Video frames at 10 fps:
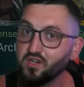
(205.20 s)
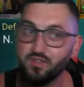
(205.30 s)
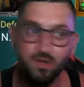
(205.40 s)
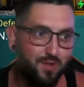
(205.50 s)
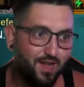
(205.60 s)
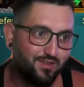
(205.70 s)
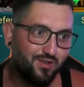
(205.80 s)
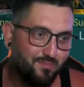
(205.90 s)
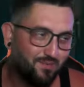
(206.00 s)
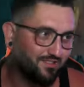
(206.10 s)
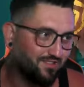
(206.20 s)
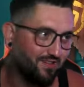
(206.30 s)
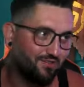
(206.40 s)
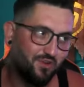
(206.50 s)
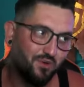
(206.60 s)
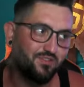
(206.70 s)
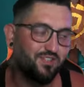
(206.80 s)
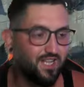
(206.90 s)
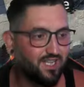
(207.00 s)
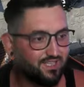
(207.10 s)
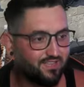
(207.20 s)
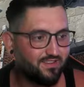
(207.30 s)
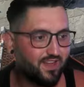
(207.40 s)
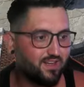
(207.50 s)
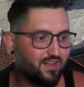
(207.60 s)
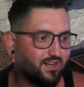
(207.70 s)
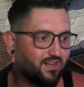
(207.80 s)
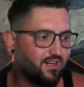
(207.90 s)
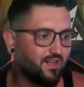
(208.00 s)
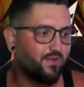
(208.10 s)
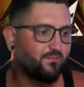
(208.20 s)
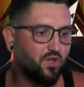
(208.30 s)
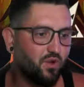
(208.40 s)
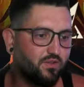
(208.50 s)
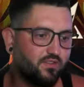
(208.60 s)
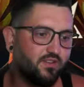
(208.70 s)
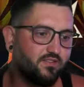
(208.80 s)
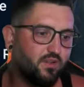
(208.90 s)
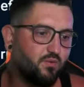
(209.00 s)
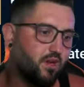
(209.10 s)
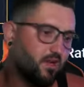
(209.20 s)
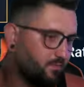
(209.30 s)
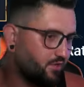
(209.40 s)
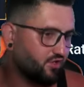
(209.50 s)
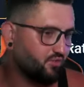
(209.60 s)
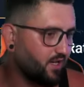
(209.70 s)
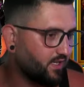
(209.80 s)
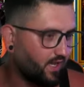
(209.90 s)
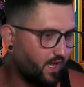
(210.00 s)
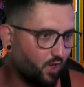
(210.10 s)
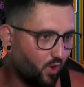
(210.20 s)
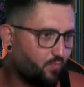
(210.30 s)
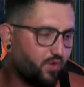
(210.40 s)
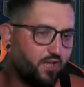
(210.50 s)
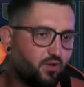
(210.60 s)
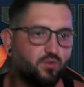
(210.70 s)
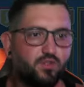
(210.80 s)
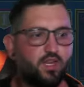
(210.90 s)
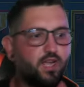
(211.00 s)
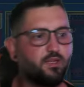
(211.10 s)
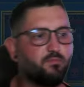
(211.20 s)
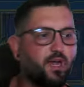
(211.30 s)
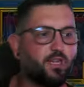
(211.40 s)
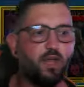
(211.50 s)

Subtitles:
just a bad 3%. So still, this can, this can still work. Let me just run it again. Hopefully I don't get the bad